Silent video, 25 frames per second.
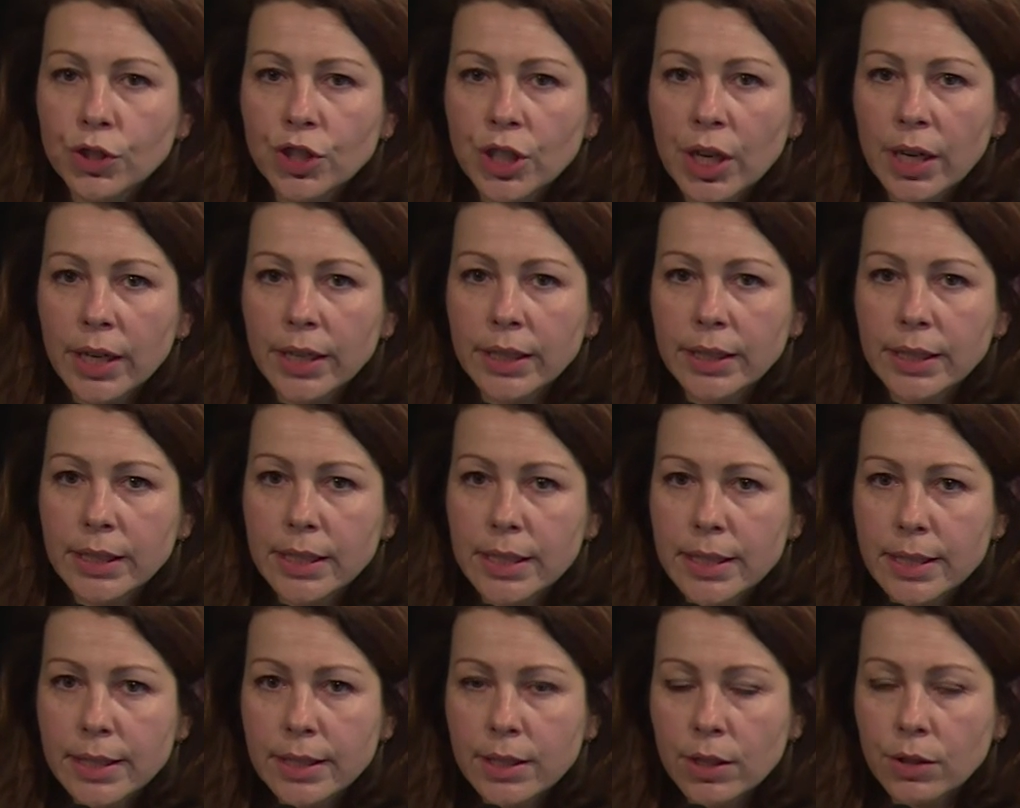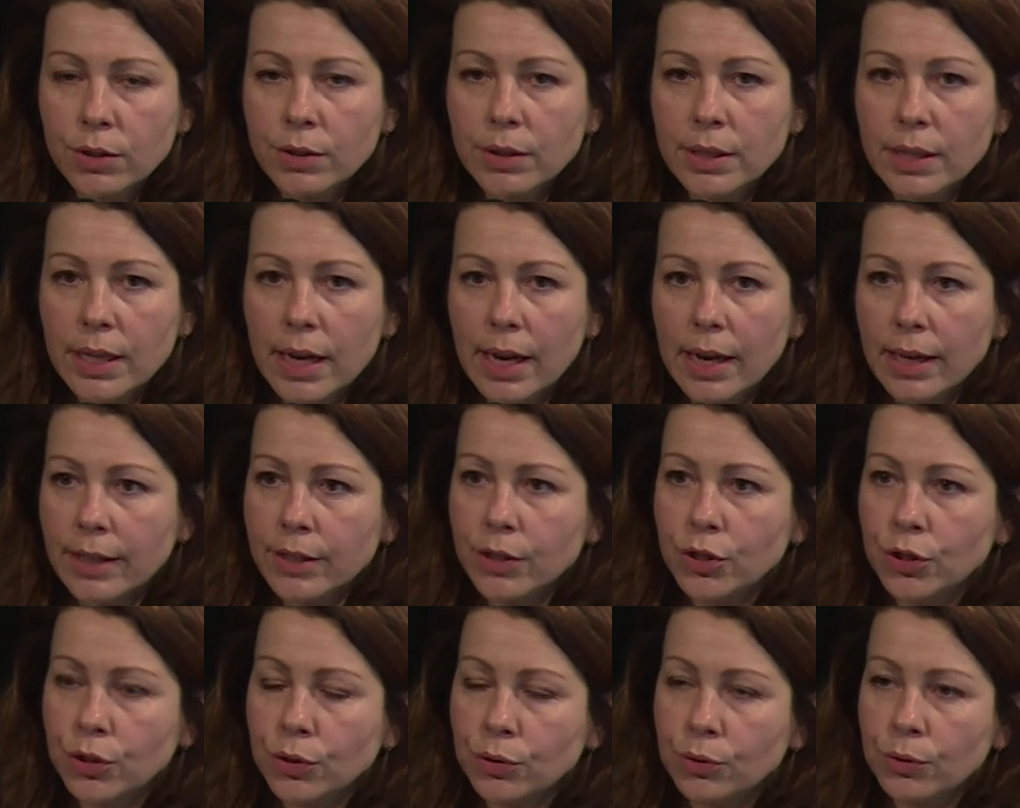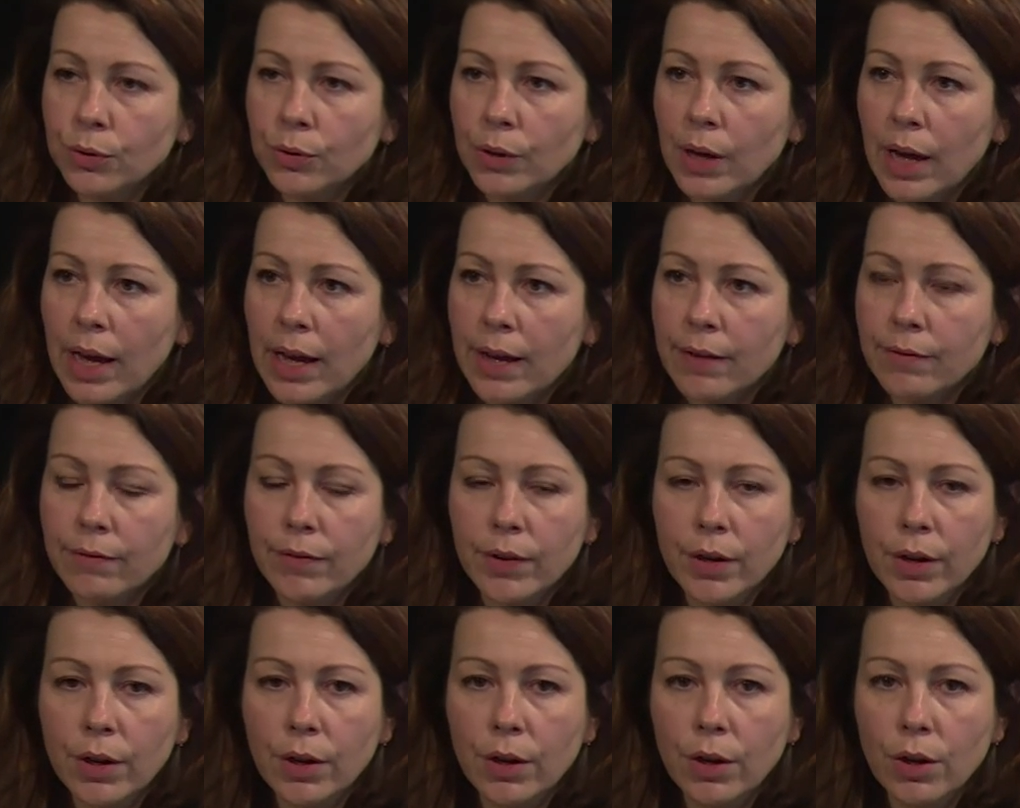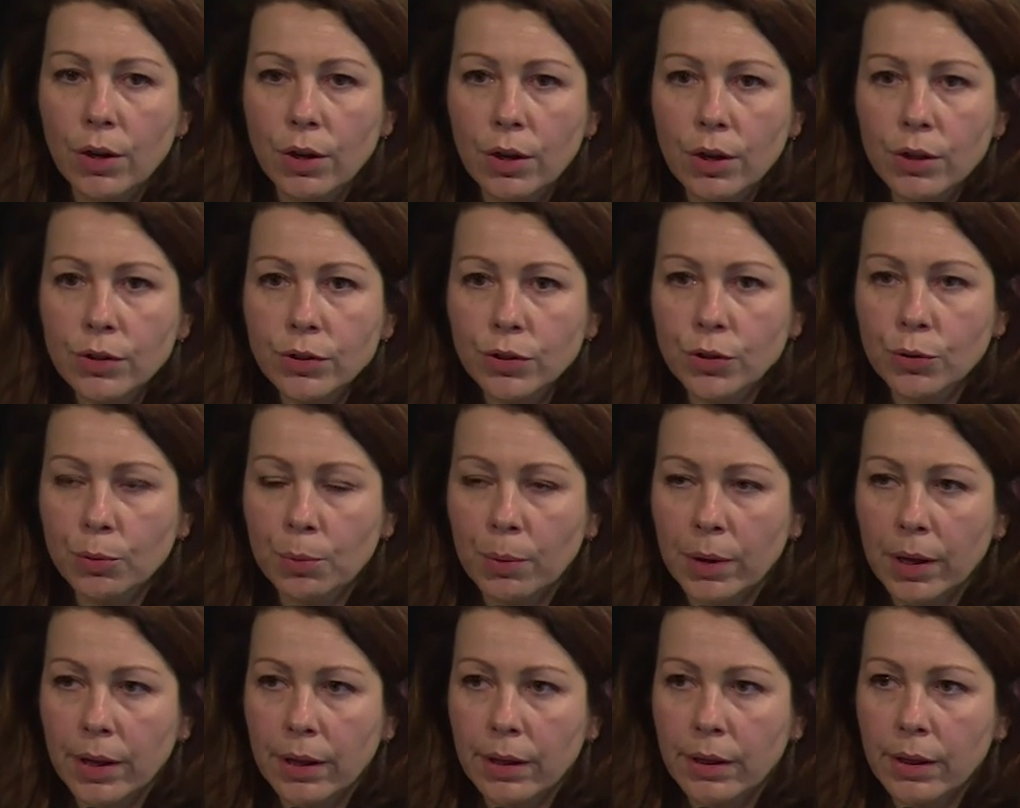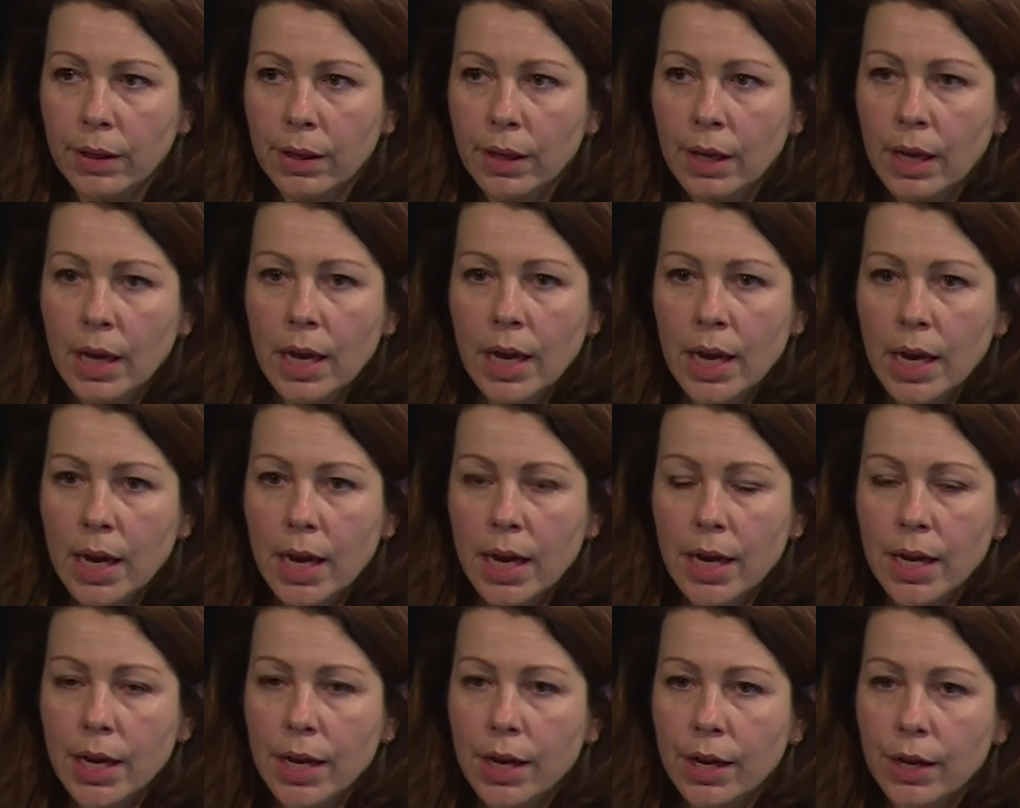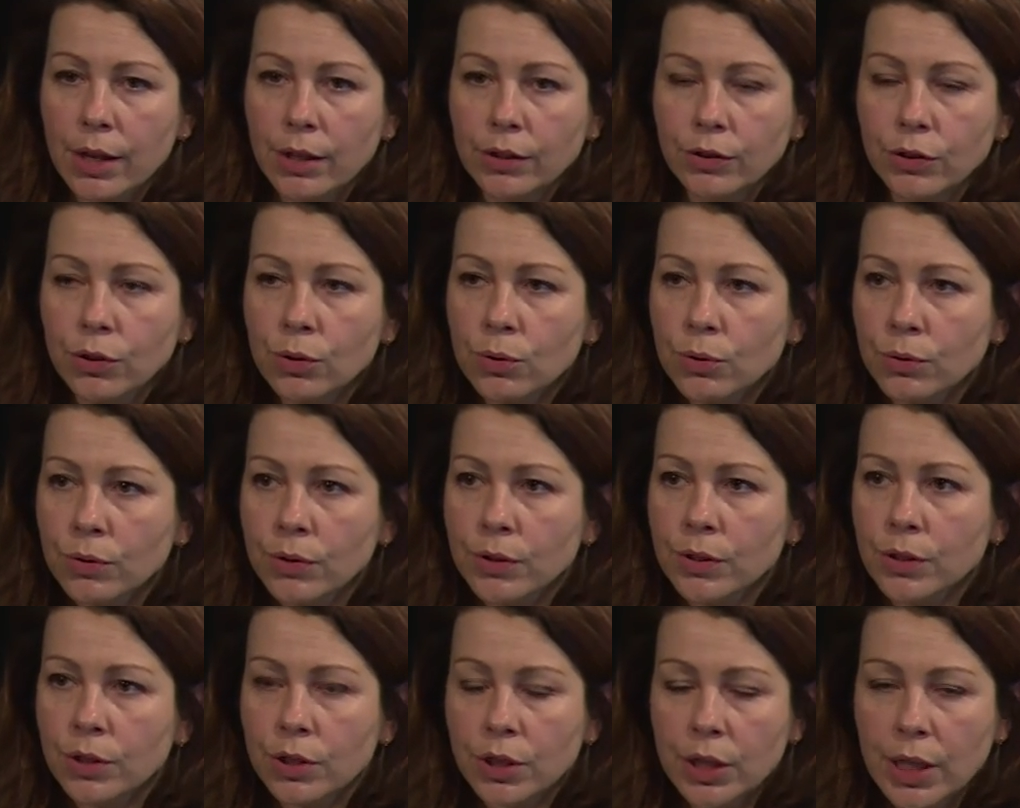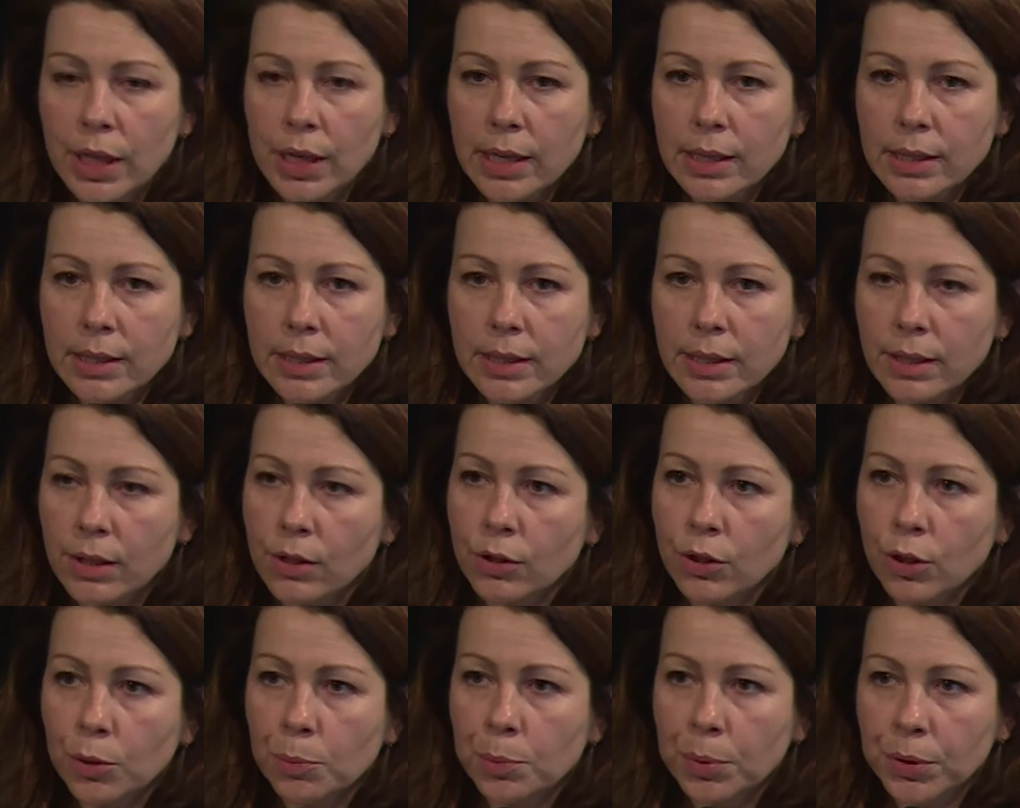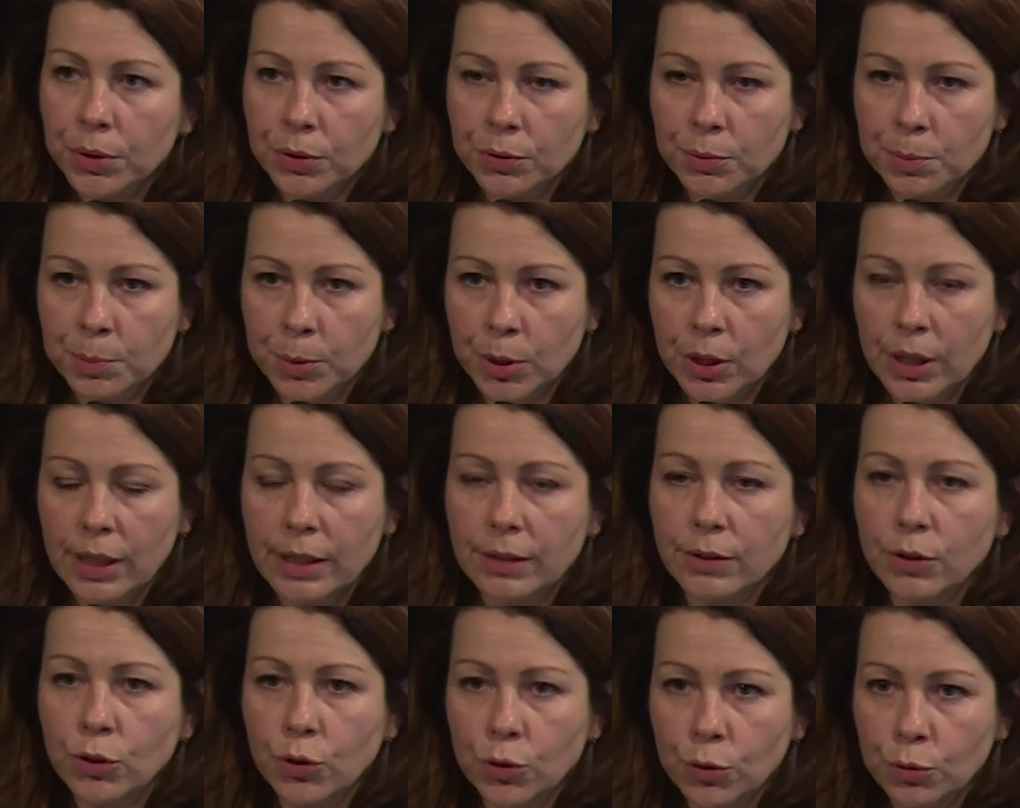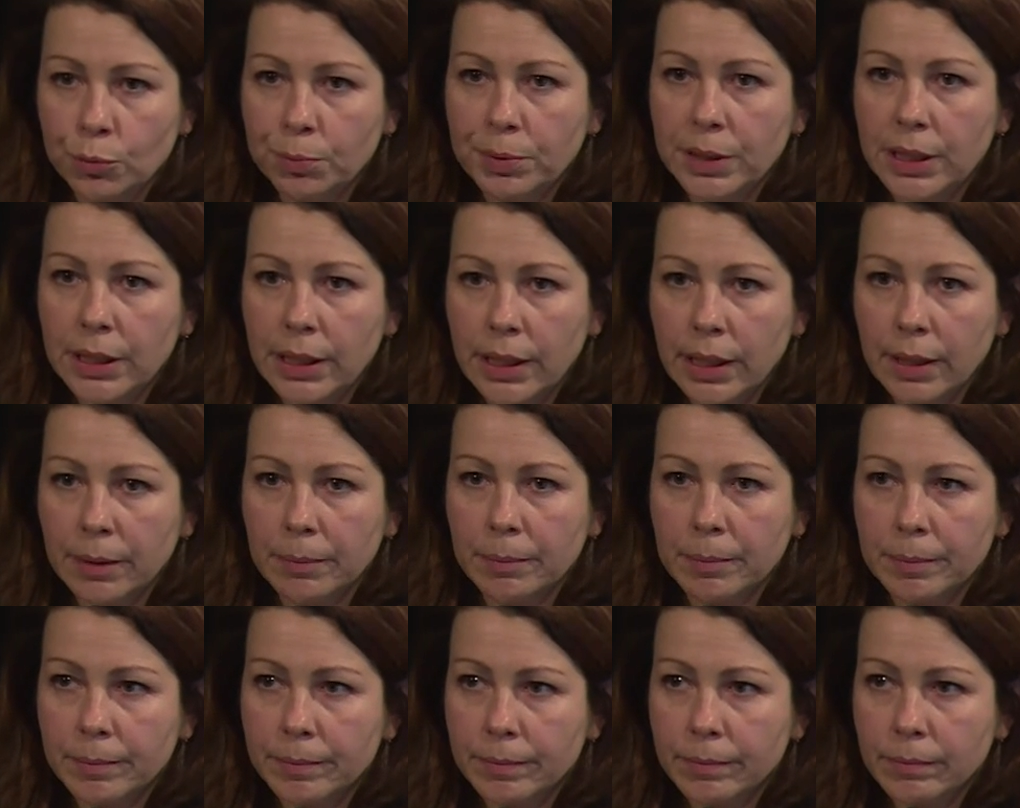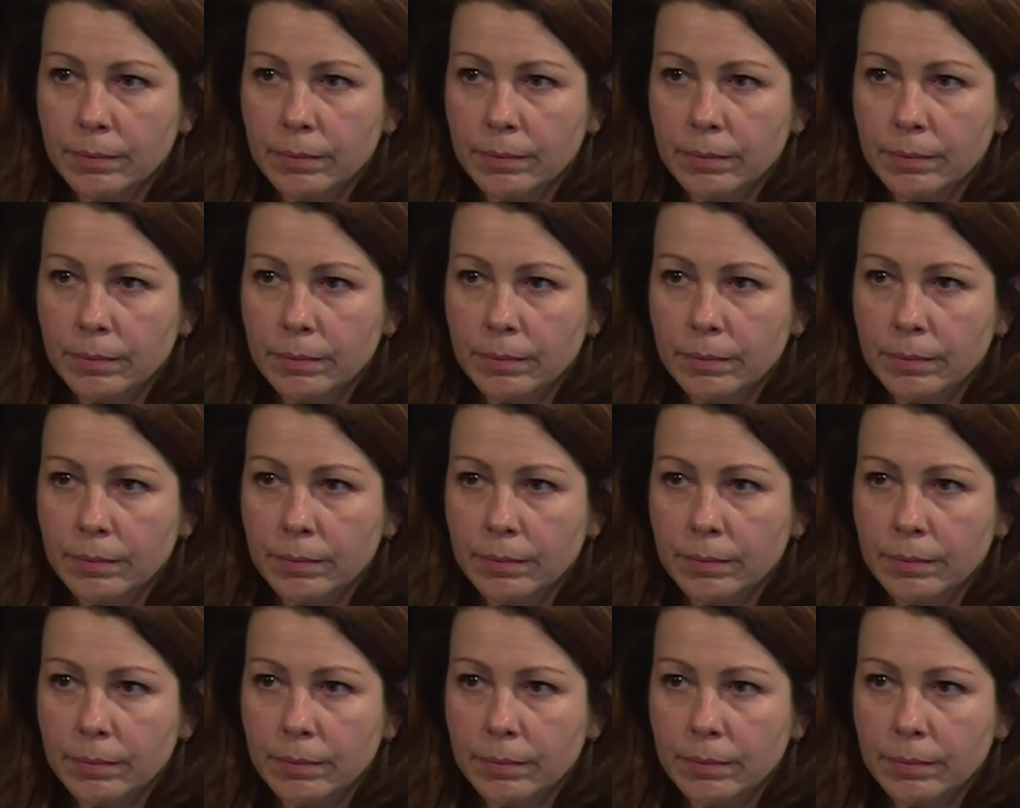Chinese contact to have lunch with, don't suggest an appointment at 2 p.m.